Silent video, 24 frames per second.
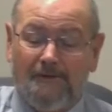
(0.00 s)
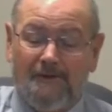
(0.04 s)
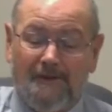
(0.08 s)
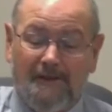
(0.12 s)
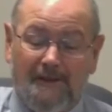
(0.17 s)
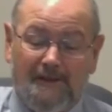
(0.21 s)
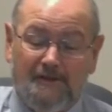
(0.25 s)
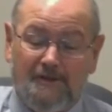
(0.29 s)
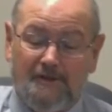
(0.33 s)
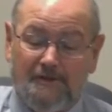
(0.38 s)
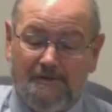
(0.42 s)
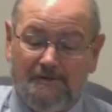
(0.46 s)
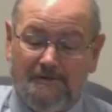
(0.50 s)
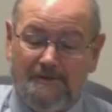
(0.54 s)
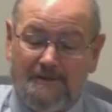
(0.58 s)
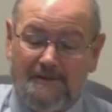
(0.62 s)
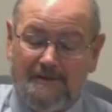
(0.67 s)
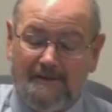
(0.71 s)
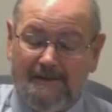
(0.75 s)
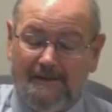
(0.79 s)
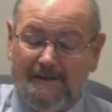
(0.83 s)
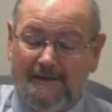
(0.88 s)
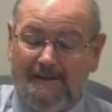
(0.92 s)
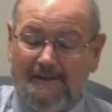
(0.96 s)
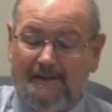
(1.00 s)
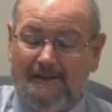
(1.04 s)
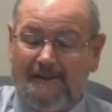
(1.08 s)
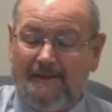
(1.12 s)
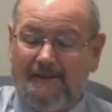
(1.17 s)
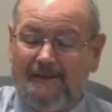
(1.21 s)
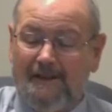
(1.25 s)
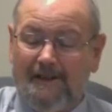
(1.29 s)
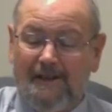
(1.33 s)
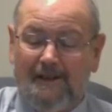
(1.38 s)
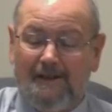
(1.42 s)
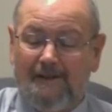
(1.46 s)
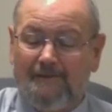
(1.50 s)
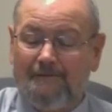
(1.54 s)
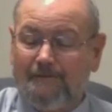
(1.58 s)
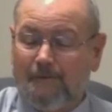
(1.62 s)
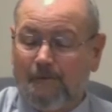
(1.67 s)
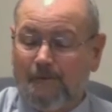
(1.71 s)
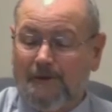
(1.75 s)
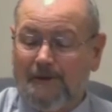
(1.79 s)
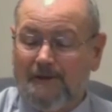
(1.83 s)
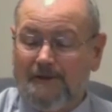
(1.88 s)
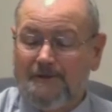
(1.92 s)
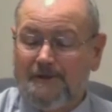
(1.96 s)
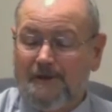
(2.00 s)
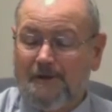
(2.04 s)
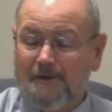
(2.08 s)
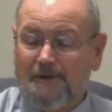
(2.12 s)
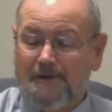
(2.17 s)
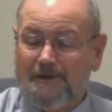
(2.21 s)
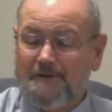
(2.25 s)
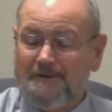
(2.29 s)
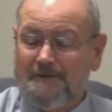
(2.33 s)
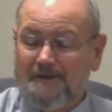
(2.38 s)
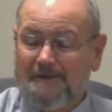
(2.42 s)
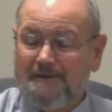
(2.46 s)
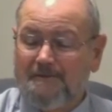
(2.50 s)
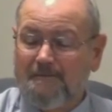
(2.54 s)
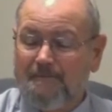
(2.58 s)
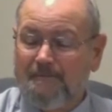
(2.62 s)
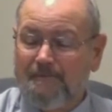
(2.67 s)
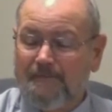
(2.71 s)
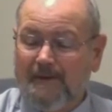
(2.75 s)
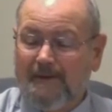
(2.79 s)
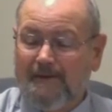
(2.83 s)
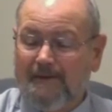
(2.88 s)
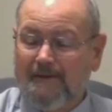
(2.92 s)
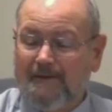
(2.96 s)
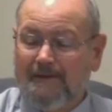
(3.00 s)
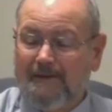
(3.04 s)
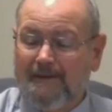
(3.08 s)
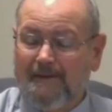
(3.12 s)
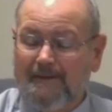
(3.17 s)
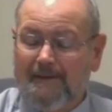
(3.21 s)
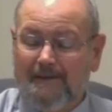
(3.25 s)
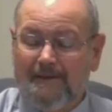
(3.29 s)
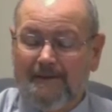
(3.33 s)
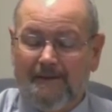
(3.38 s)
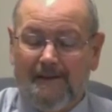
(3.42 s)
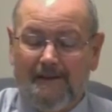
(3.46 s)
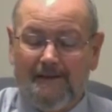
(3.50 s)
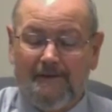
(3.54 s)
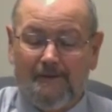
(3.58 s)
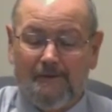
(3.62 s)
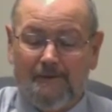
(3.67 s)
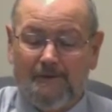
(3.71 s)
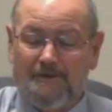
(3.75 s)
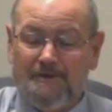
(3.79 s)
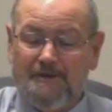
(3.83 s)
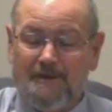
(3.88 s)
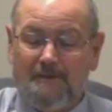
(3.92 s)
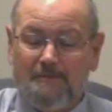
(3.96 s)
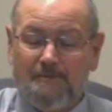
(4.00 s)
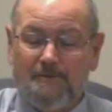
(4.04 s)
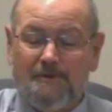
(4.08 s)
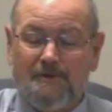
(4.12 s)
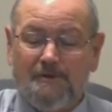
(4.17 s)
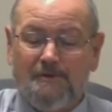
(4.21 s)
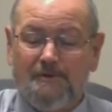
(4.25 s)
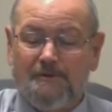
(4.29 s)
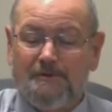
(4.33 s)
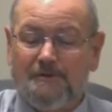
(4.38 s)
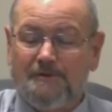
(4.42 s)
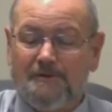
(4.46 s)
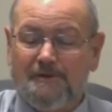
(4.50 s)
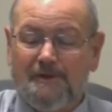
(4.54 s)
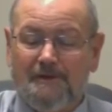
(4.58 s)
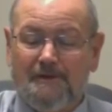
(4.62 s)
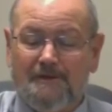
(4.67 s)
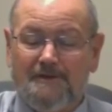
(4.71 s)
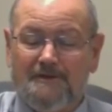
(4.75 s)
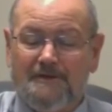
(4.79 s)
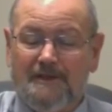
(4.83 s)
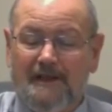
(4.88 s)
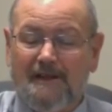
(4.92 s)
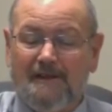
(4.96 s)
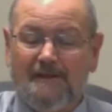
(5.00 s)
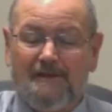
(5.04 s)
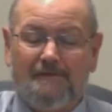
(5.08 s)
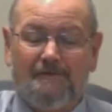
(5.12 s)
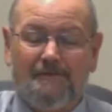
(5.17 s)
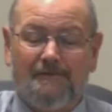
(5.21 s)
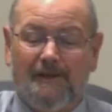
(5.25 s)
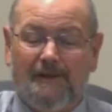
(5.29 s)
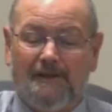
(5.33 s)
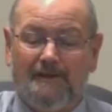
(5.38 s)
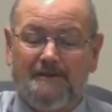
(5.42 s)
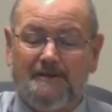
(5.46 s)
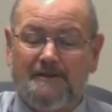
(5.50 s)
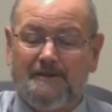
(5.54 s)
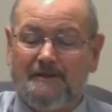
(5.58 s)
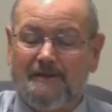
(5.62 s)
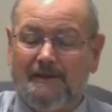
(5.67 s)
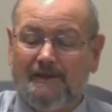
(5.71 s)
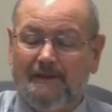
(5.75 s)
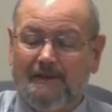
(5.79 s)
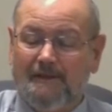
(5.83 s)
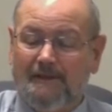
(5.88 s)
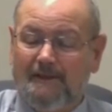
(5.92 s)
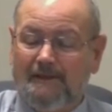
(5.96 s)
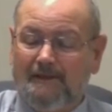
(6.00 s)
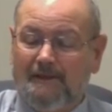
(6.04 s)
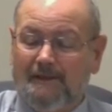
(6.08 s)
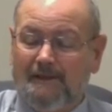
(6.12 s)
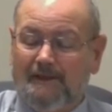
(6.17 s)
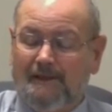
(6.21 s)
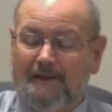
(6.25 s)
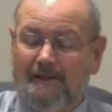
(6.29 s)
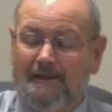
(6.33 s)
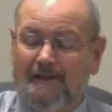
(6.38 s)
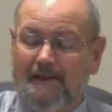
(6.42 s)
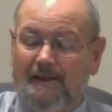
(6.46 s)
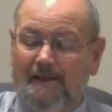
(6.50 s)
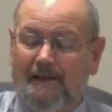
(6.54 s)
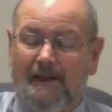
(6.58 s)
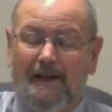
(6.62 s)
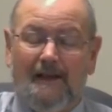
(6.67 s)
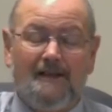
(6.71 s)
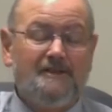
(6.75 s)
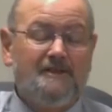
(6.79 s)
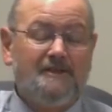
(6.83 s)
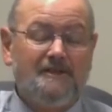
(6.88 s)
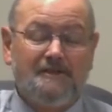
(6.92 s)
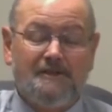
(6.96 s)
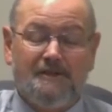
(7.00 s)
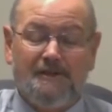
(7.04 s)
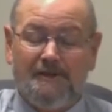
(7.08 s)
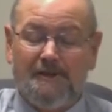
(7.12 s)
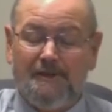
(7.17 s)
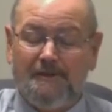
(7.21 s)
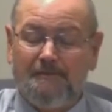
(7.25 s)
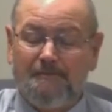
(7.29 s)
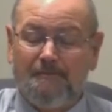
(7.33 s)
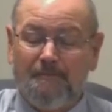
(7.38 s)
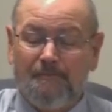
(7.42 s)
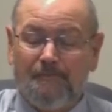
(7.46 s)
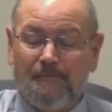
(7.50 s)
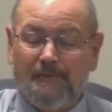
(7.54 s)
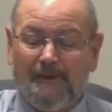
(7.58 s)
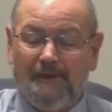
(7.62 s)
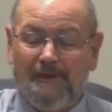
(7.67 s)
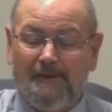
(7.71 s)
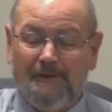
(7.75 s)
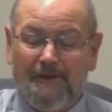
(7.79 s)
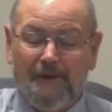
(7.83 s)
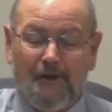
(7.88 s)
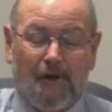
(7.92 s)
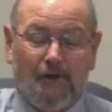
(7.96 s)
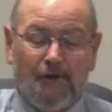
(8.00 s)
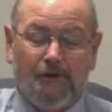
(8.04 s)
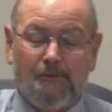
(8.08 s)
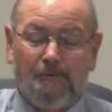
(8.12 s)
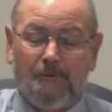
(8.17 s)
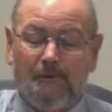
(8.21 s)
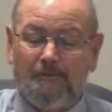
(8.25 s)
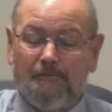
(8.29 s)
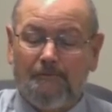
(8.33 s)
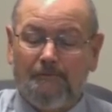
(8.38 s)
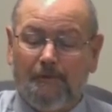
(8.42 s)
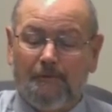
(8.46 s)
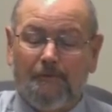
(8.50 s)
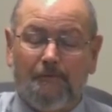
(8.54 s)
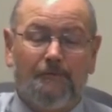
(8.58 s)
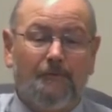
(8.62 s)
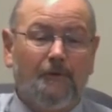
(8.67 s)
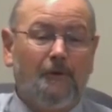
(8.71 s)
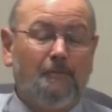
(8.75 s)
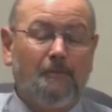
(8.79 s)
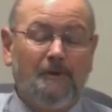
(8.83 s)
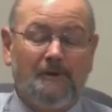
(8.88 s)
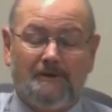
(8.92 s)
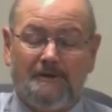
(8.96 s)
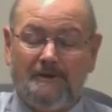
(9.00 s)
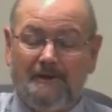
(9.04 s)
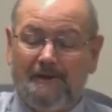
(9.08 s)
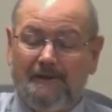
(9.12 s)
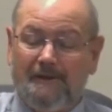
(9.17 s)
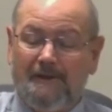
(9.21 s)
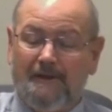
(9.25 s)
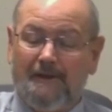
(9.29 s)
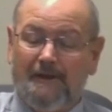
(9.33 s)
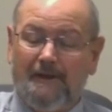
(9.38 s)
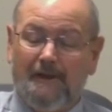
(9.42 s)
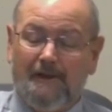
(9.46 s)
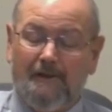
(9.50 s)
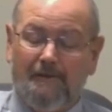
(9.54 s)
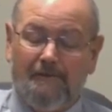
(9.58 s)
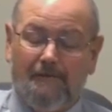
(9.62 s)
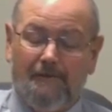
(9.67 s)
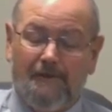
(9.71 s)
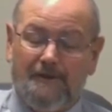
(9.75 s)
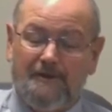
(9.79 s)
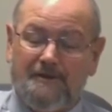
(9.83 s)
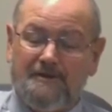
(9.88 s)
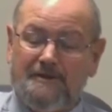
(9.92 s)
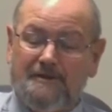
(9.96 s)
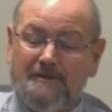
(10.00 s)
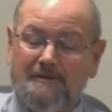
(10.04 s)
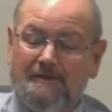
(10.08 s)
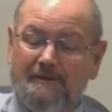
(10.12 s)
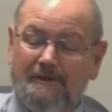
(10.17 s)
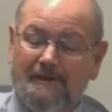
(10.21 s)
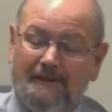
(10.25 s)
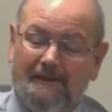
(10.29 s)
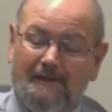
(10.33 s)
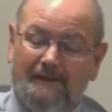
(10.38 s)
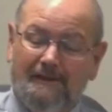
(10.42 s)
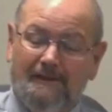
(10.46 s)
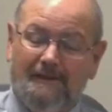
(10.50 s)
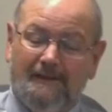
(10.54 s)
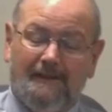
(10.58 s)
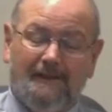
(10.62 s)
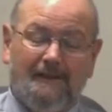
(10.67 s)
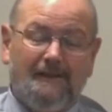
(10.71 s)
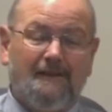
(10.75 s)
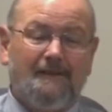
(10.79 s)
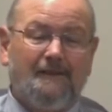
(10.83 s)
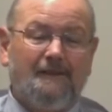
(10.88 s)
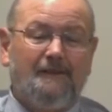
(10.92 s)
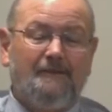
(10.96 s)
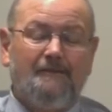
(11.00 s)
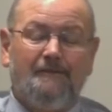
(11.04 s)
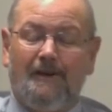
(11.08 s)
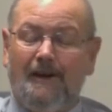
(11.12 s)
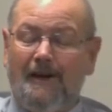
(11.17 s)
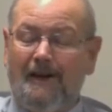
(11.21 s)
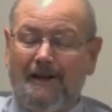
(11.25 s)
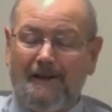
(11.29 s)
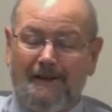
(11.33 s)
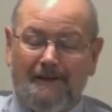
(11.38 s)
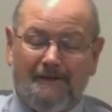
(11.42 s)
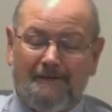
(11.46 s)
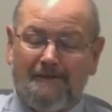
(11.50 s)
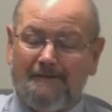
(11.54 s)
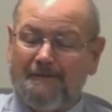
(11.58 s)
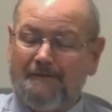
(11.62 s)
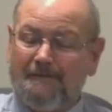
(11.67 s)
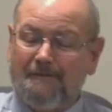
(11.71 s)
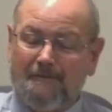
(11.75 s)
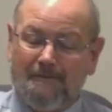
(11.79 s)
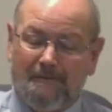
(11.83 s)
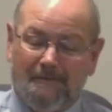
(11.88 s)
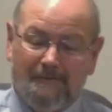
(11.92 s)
the nations for eternity. And through a substitutionary sacrifice, as he did in the ultimate fulfillment of this divine